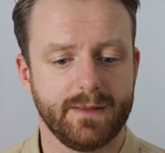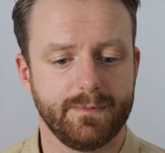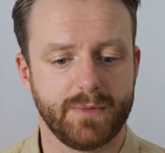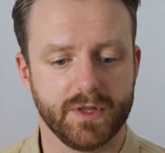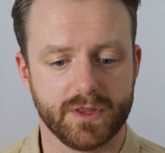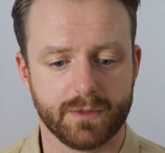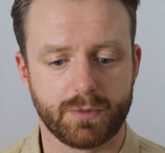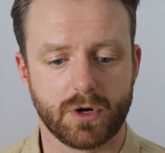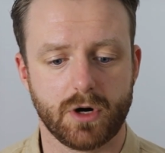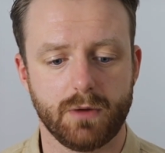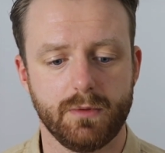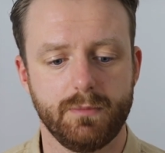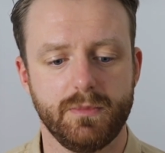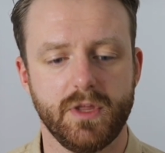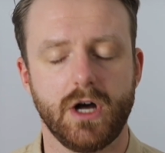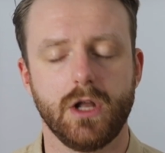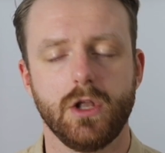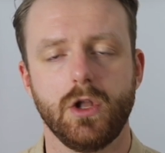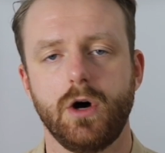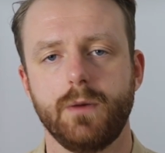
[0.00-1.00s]
But the problem
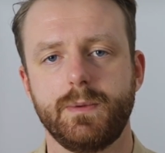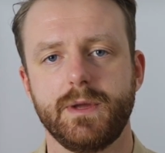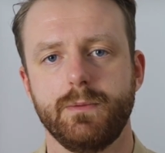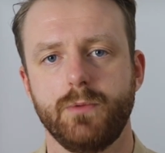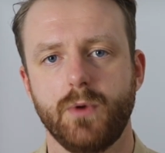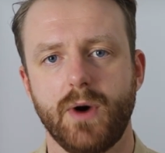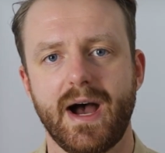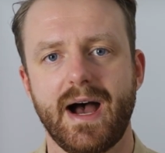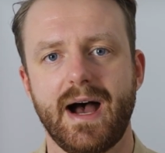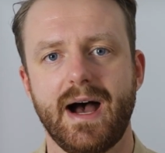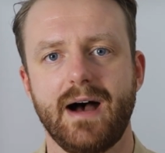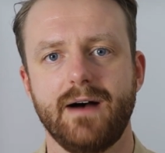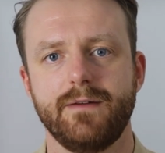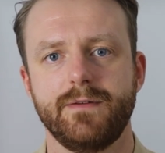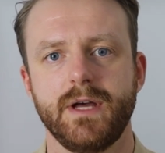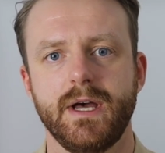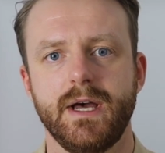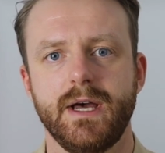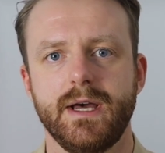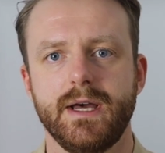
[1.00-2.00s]
that a lot of people have